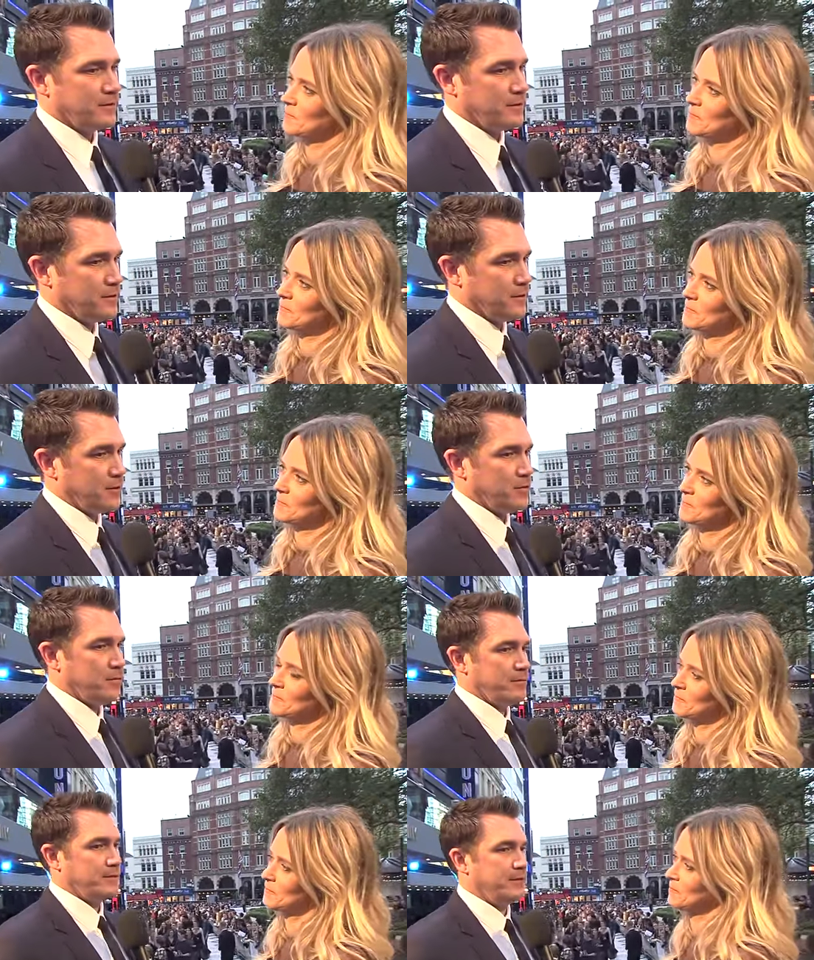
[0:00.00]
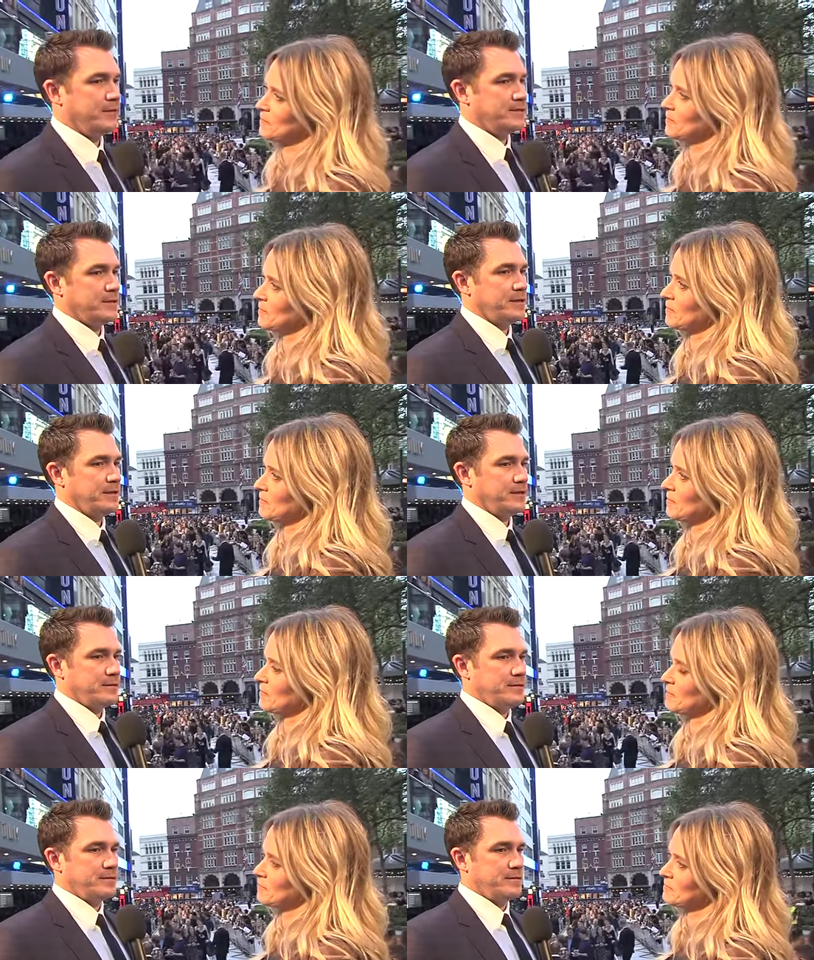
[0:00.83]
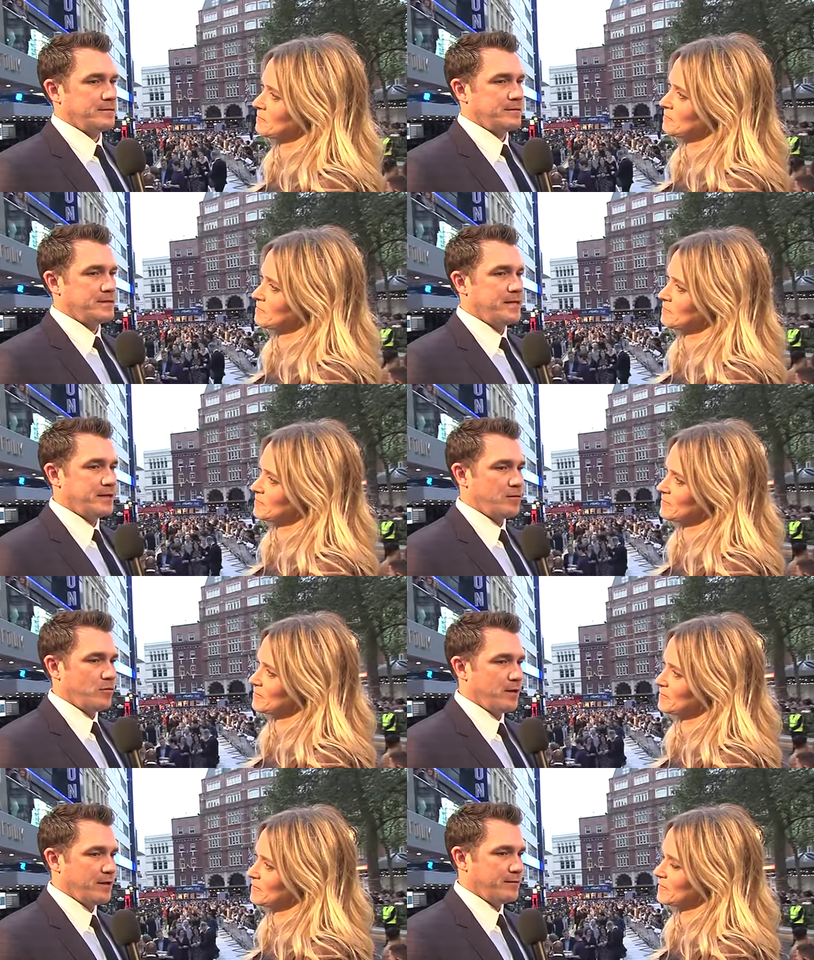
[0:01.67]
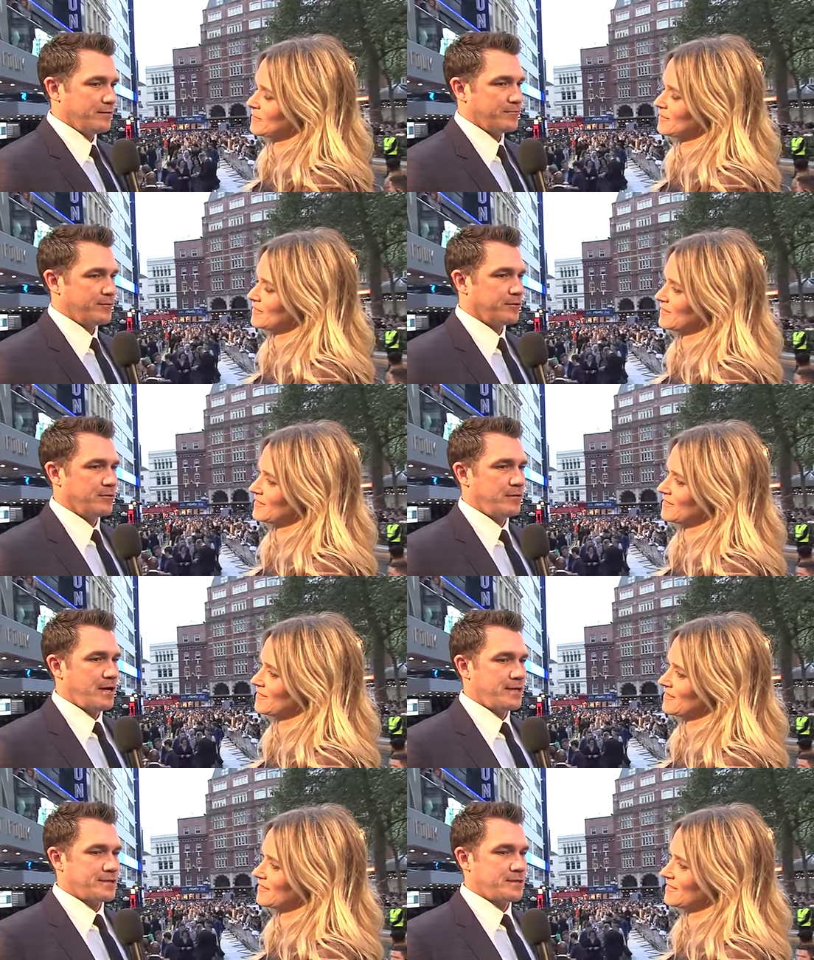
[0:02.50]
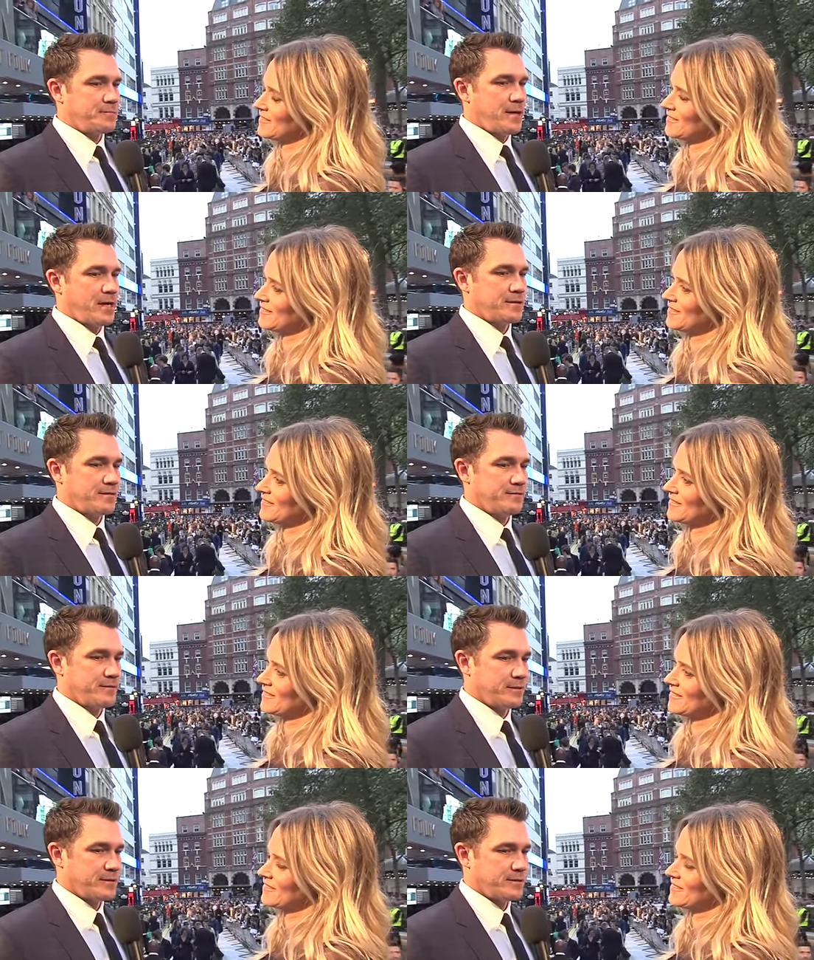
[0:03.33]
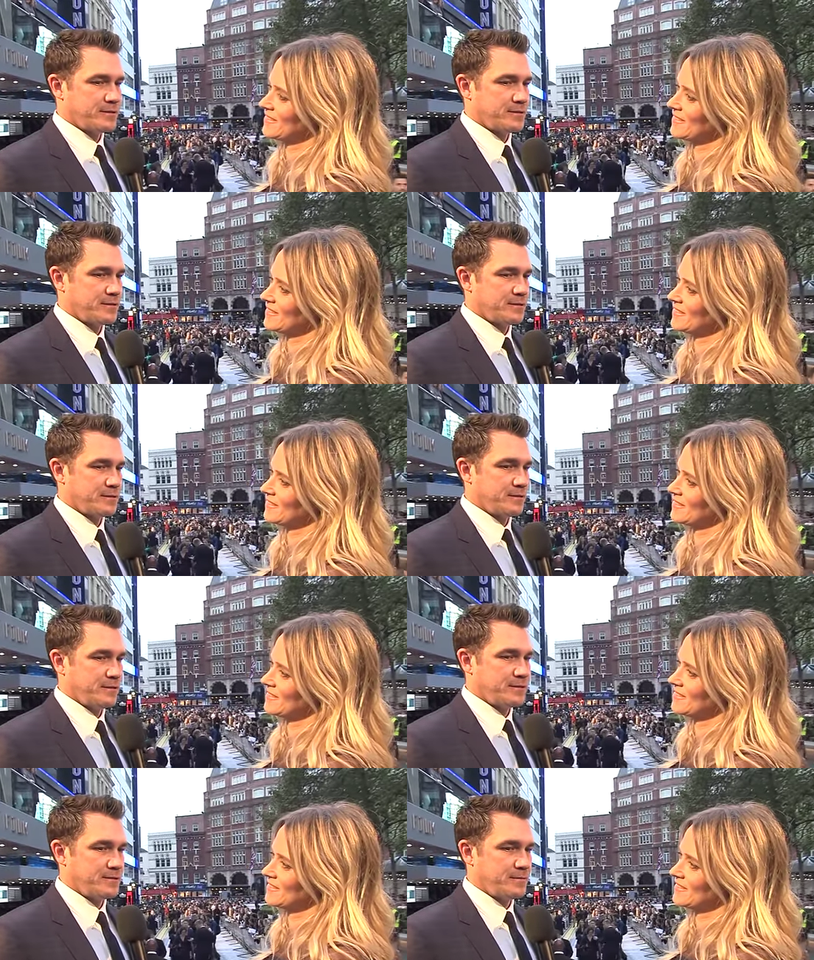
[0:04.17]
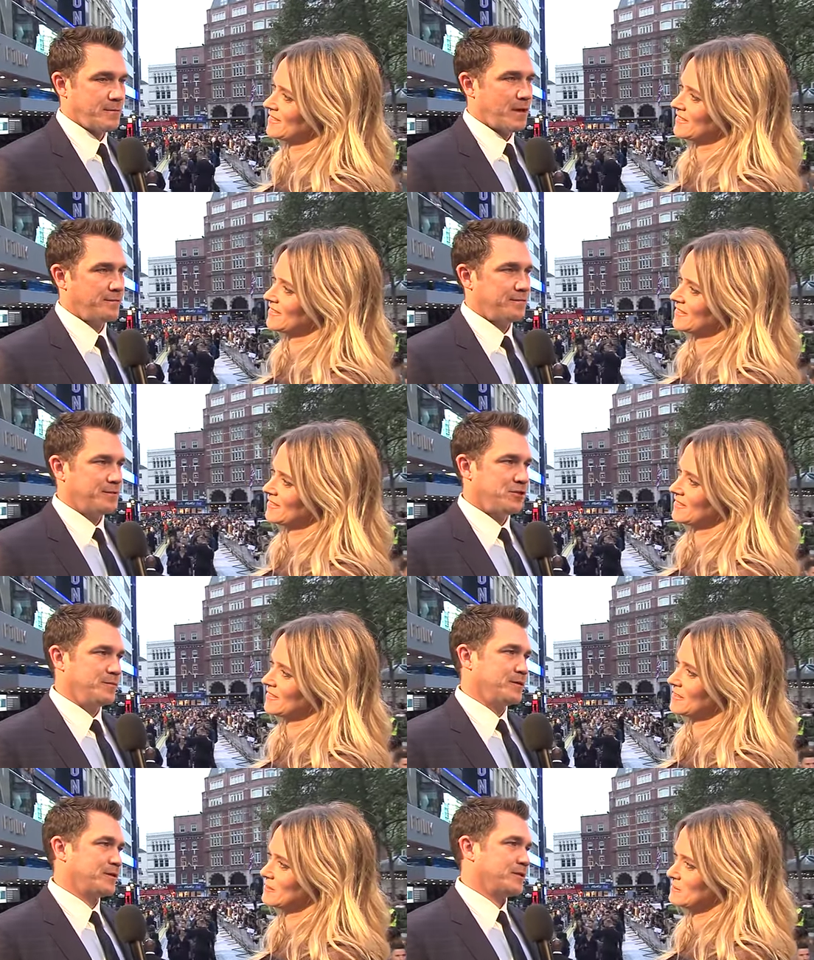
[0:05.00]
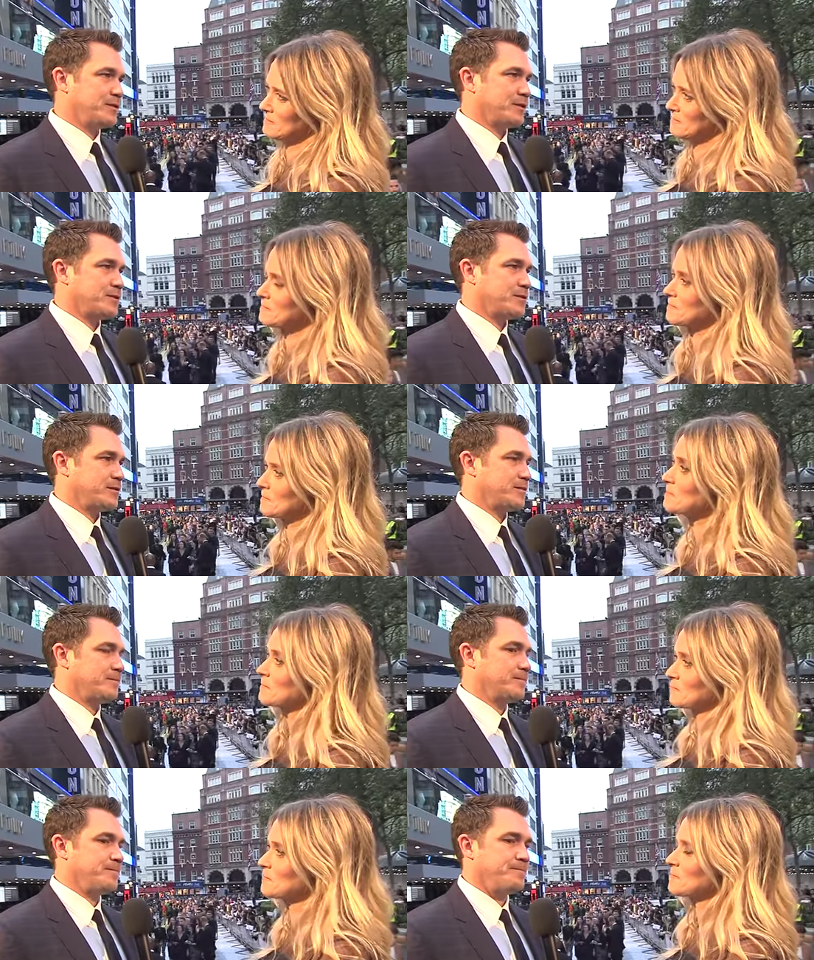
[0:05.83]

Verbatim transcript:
Speaker 1: You know, take away the thriller aspect of this. It's about the human condition.